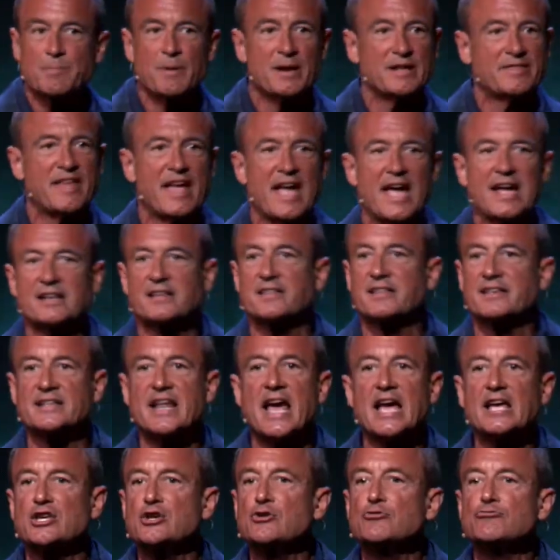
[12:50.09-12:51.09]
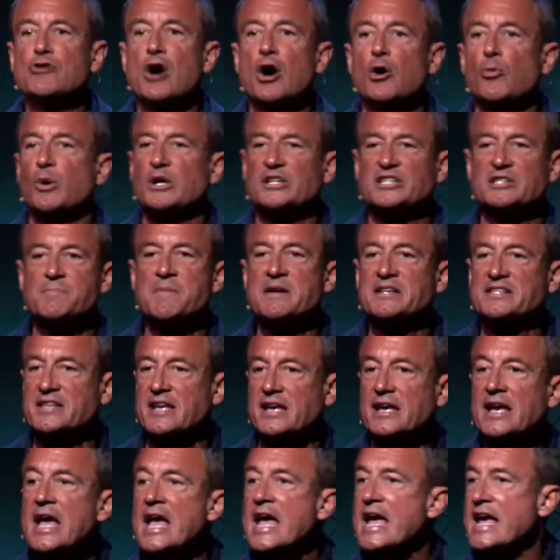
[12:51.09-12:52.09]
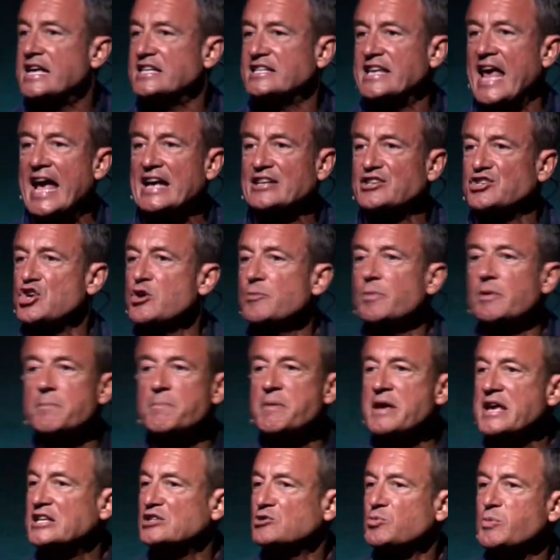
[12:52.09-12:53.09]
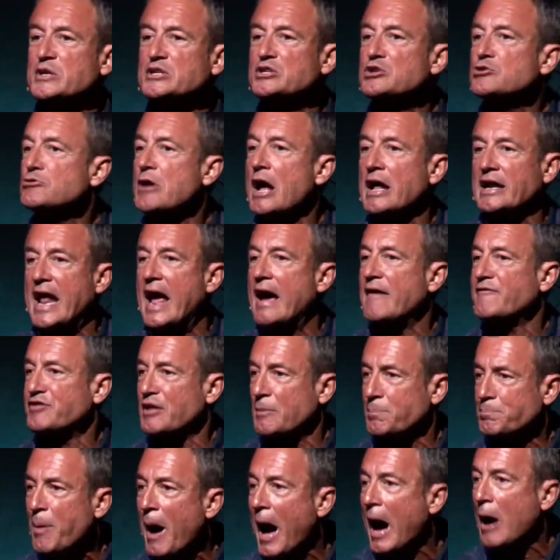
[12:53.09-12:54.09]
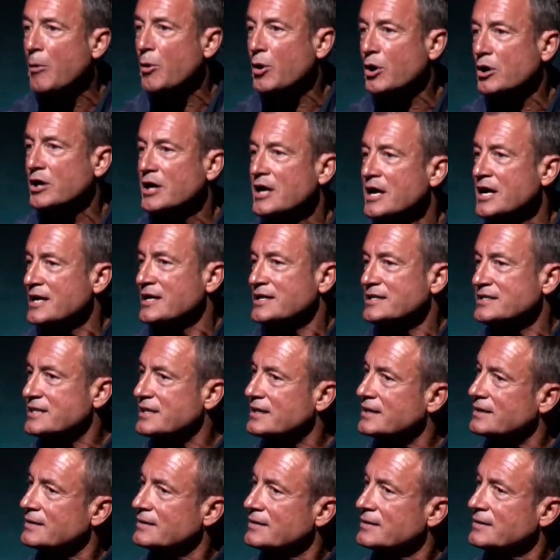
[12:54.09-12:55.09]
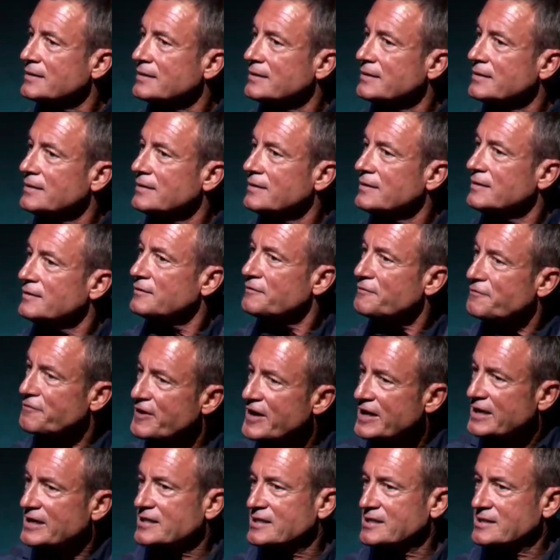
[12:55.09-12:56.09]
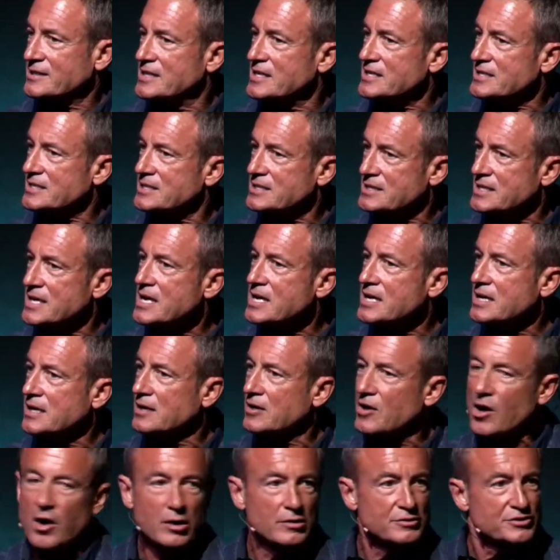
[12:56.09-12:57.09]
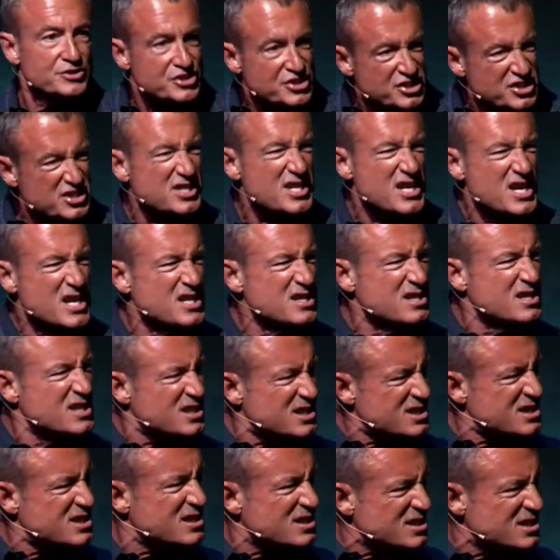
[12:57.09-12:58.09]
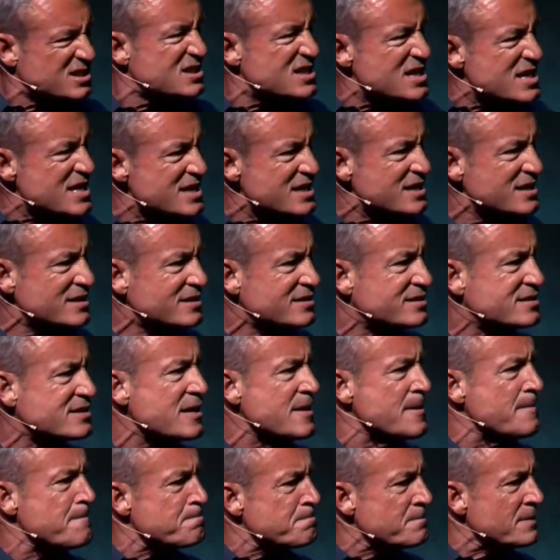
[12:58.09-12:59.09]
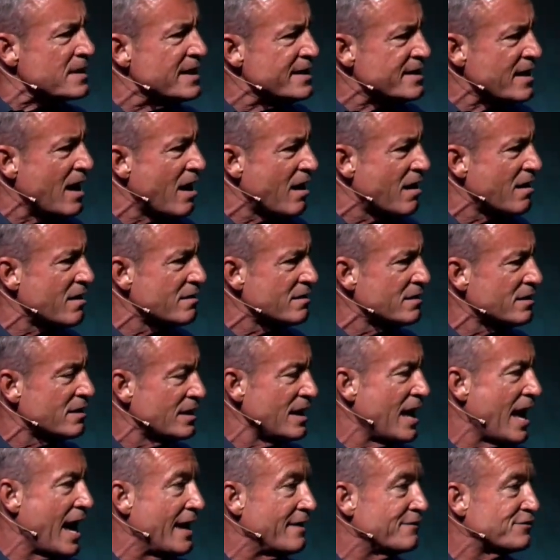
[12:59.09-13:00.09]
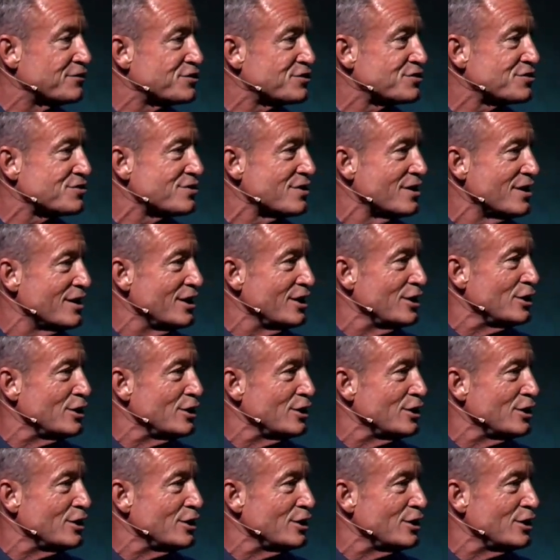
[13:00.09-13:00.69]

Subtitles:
But at the end of the day, you know what's missing is, as human beings, we do not have the power to fix this thing called sin, this disease in our lives.